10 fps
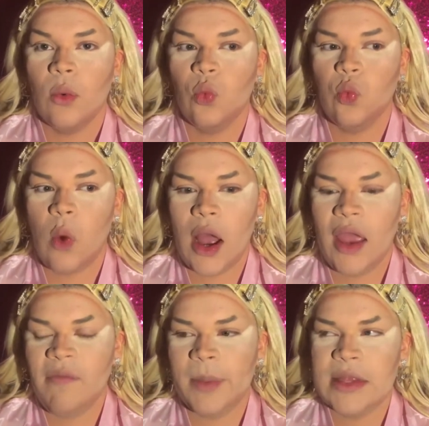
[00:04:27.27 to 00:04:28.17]
why
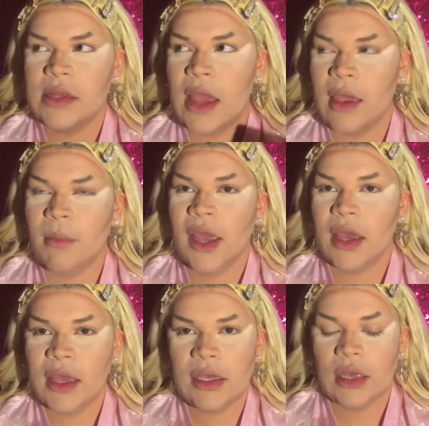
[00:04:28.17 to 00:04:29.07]
I've been
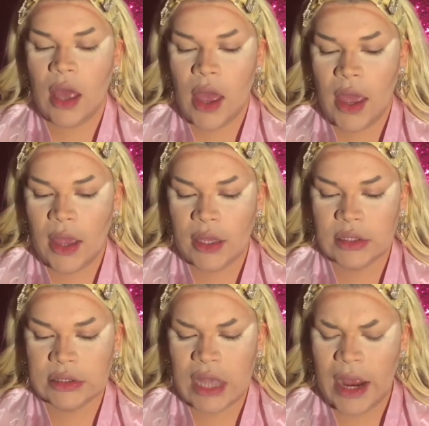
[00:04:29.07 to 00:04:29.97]
MIA.
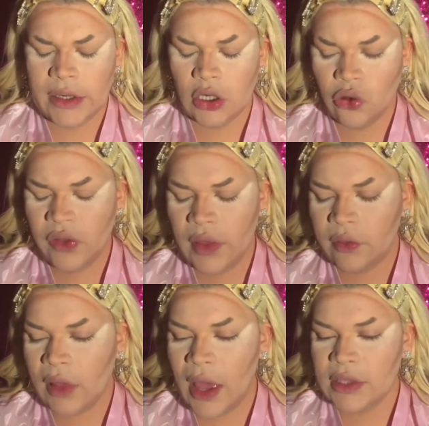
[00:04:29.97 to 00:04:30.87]
And I know that
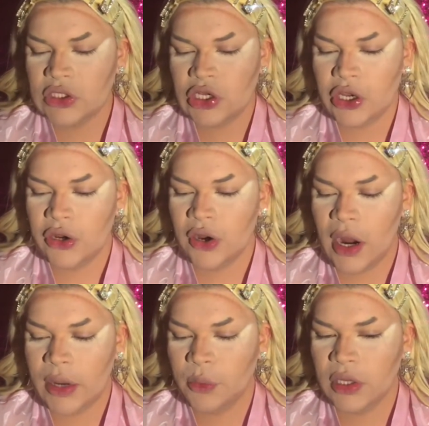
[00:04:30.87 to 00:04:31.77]
last year
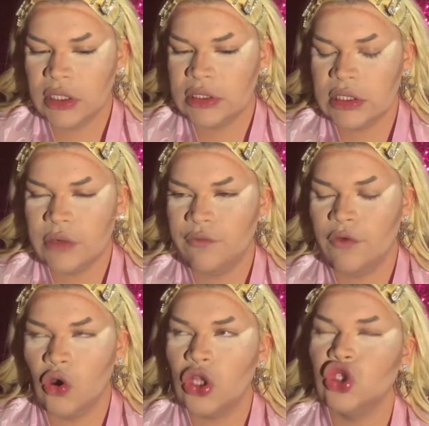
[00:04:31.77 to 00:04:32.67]
I really didn't
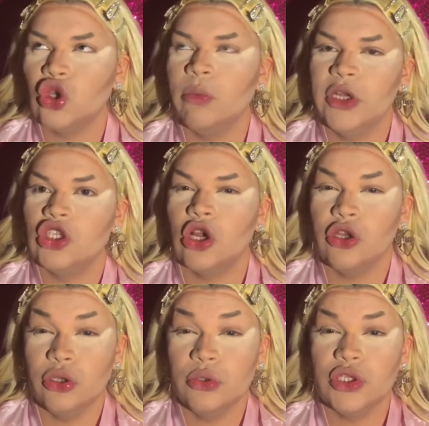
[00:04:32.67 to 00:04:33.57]
focus so much on
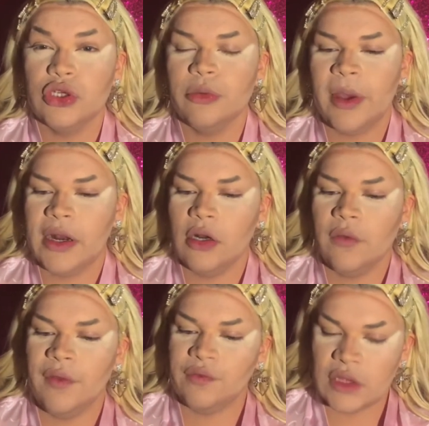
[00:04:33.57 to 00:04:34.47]
YouTube, and I know
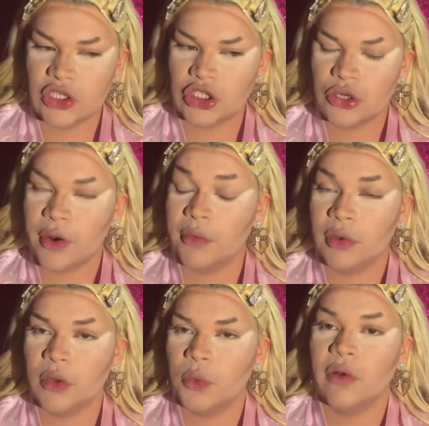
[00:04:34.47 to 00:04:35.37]
that this year I
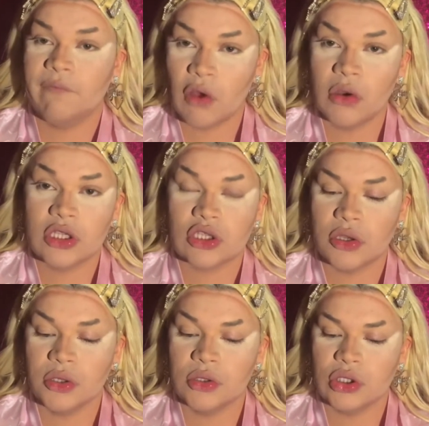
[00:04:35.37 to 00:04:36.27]
really want to focus on
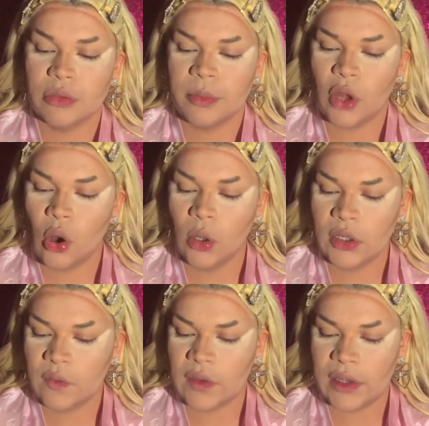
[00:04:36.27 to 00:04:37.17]
YouTube. The
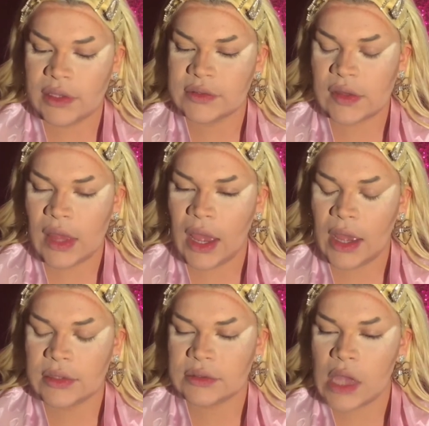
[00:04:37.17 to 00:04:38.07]
only thing is
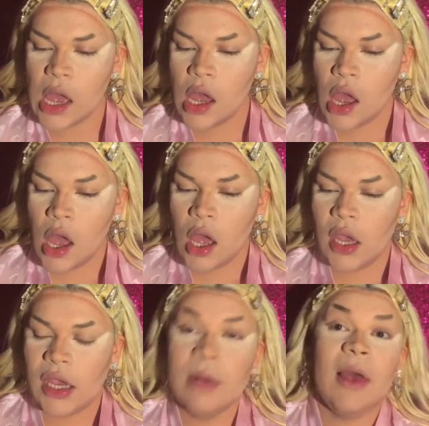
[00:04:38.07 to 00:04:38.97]
that
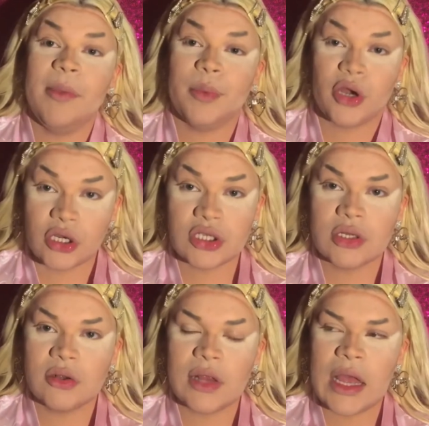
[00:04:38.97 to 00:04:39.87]
in my
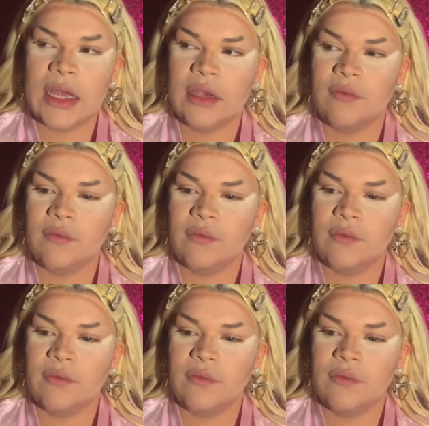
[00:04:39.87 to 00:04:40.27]
personal life,